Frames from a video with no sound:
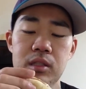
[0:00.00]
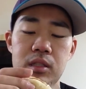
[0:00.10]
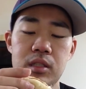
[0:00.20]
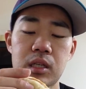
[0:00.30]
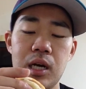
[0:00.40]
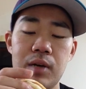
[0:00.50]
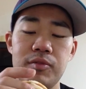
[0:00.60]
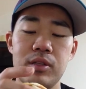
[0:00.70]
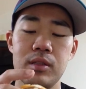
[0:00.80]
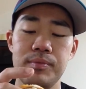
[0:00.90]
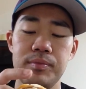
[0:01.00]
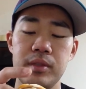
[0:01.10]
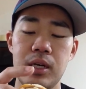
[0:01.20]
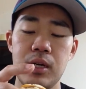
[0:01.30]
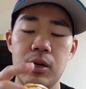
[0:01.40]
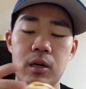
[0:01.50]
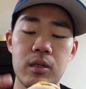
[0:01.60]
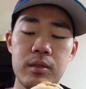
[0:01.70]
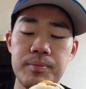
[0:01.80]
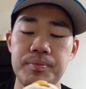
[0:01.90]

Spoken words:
Soft, not hard.